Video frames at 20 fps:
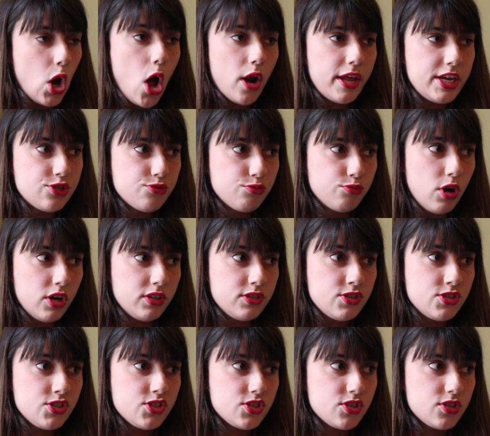college
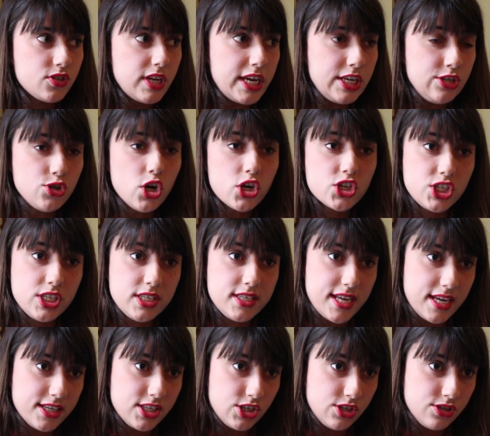runs induction
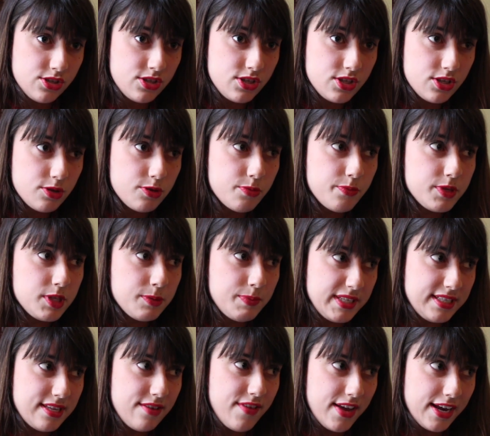sessions
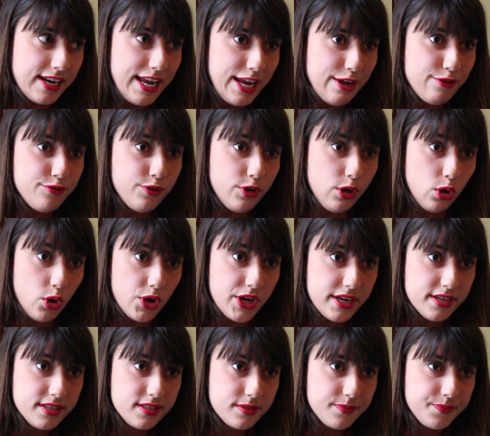specifically for
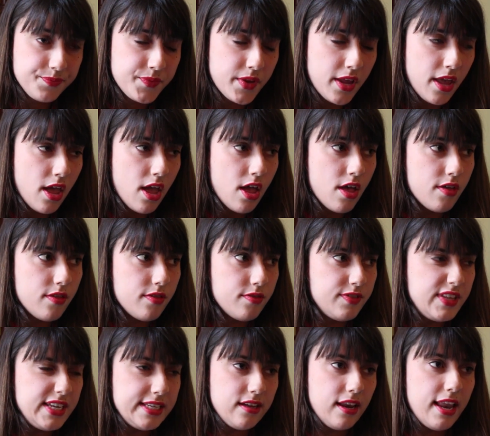lawyers.
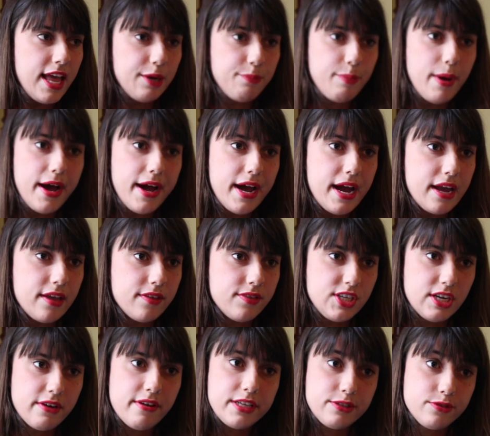These are led by
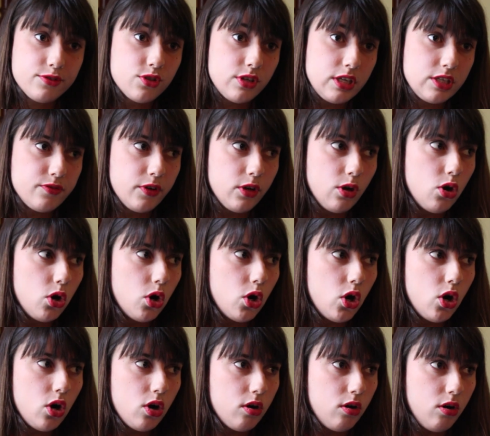the Director of Studies for
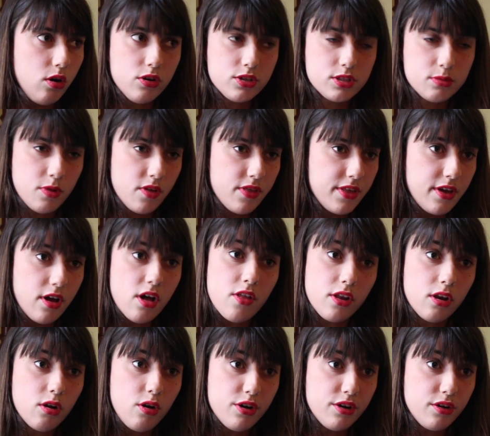Law or some of the
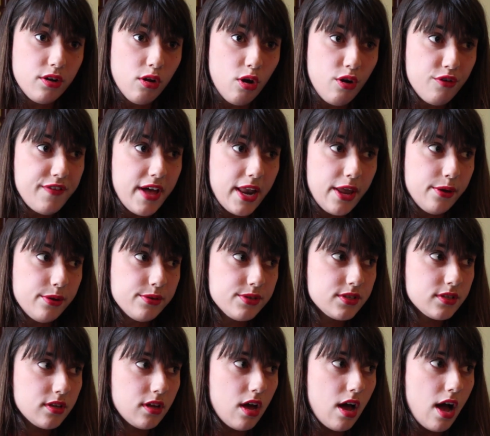other law
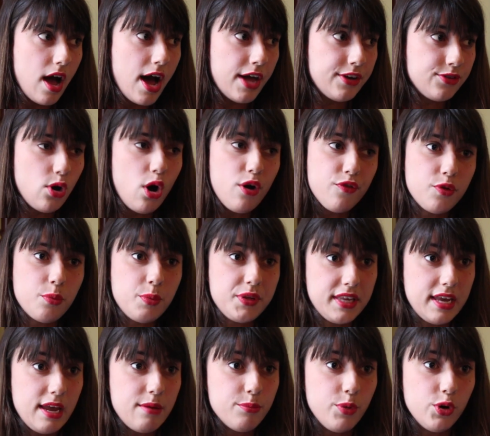fellows, and often
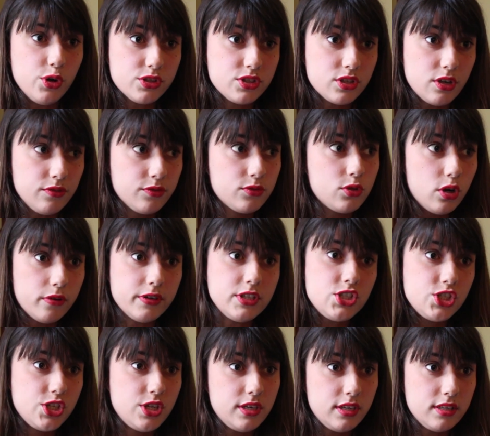with the input of
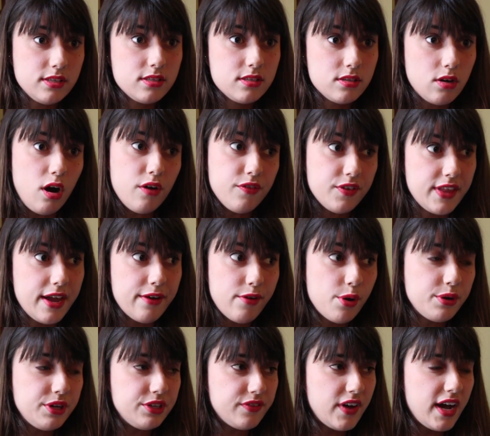current students to offer their
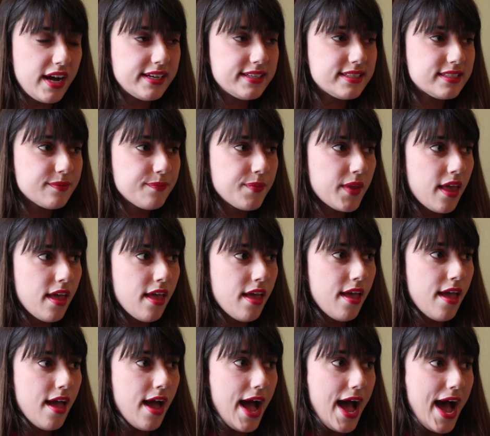own advice.
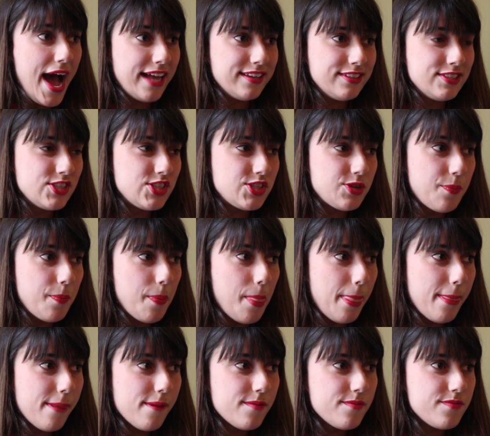And
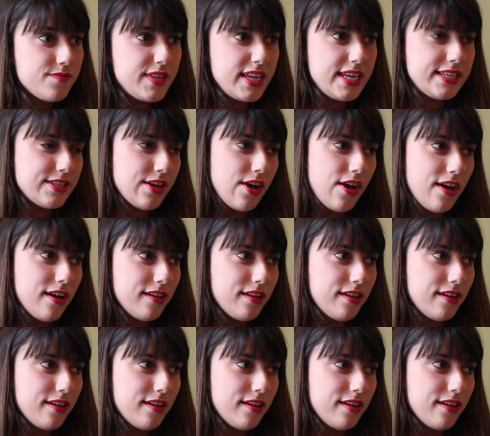these